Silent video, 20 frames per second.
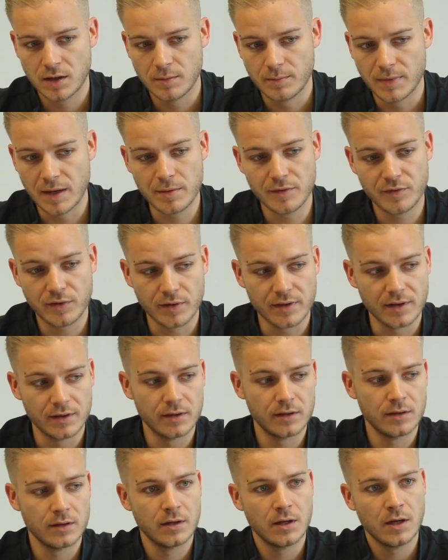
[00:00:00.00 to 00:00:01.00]
Maybe for
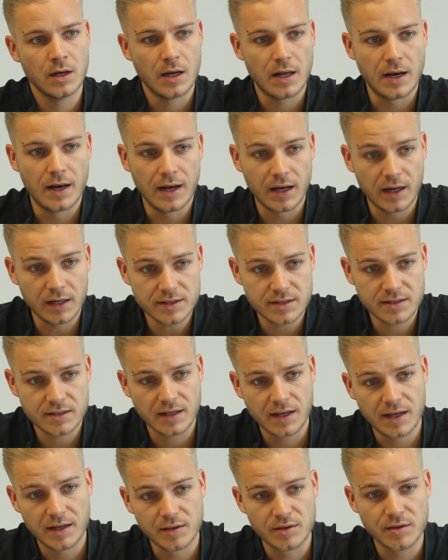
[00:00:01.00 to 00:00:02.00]
the
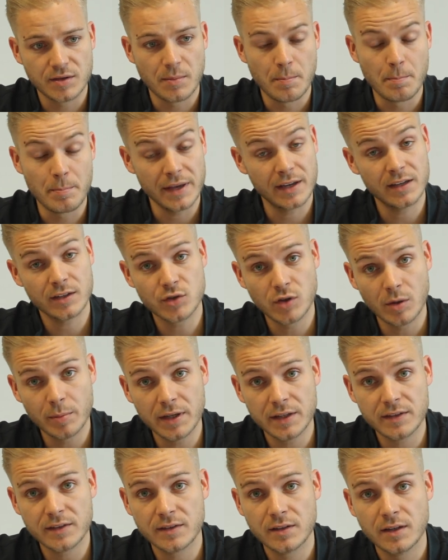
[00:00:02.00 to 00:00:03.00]
last and bigger
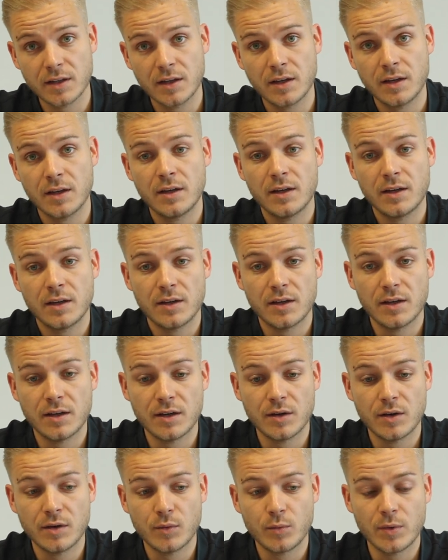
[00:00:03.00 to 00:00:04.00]
topics, we
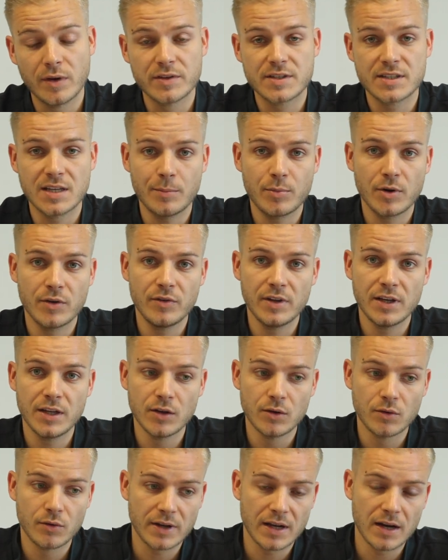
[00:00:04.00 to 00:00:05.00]
have a separate
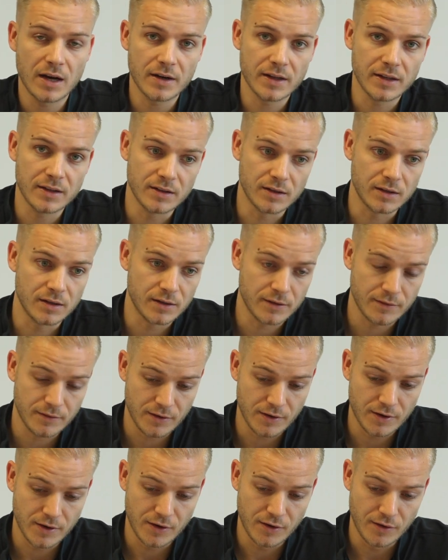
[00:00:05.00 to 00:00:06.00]
video regarding the
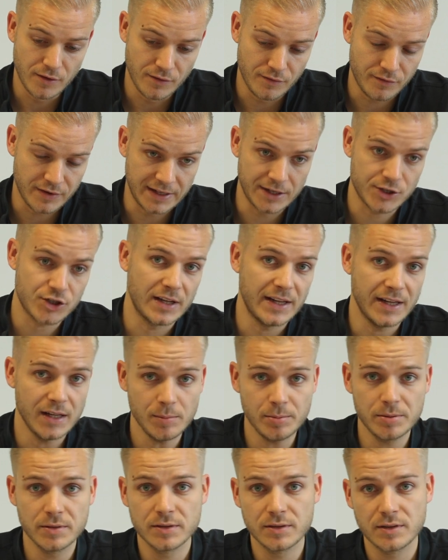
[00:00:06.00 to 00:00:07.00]
financial
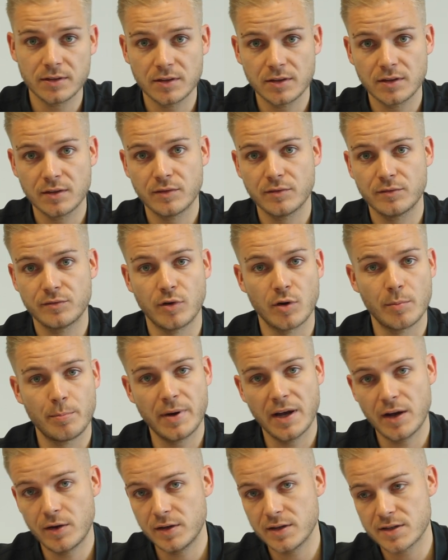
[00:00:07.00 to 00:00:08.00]
help for
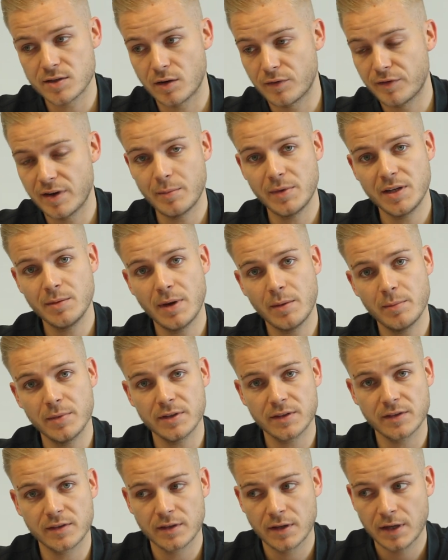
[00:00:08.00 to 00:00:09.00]
parents or family
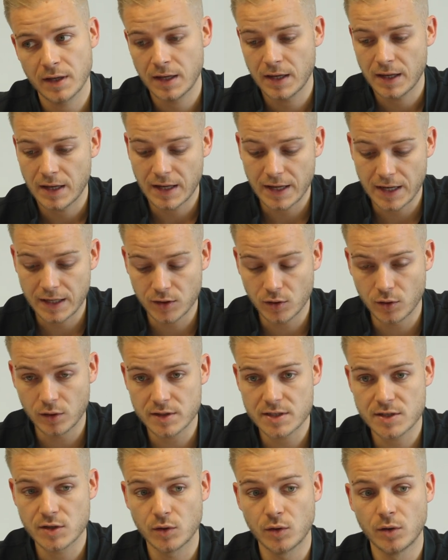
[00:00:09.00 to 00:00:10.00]
members, and
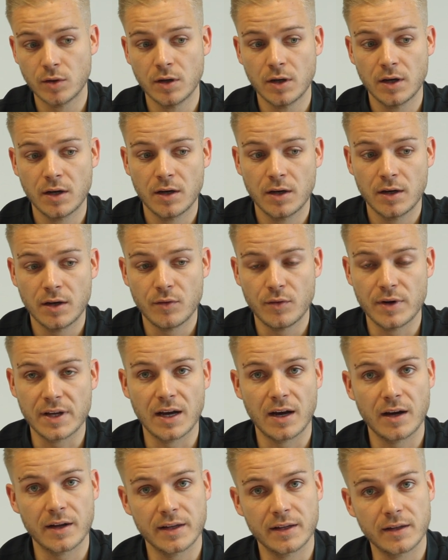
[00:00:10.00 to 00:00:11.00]
also
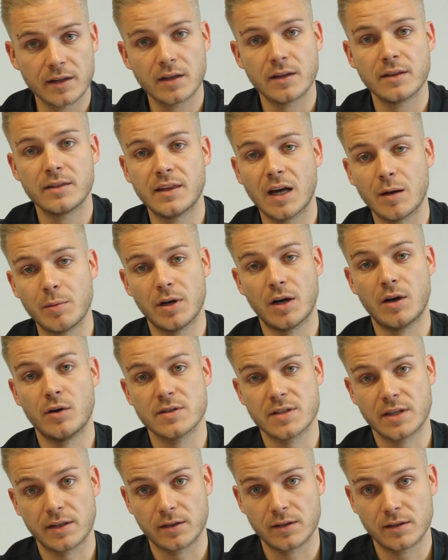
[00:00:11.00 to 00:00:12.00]
regarding double
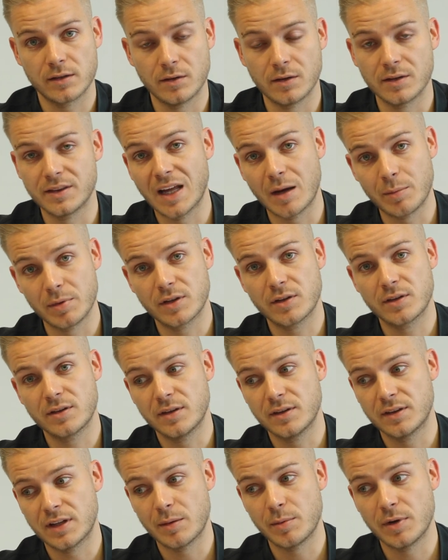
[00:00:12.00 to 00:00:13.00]
housing or
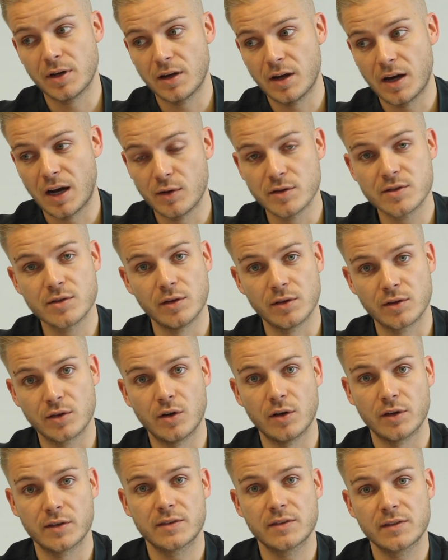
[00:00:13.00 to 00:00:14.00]
double household
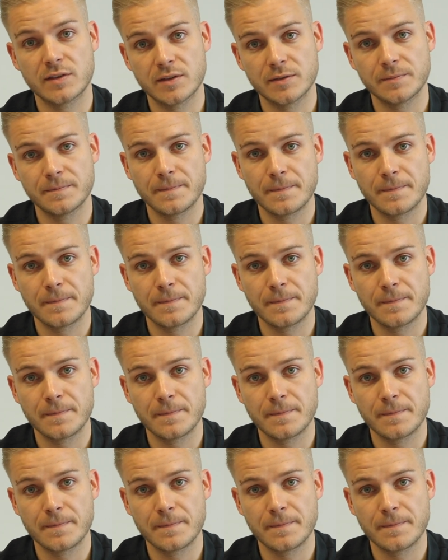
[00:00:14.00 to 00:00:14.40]
costs.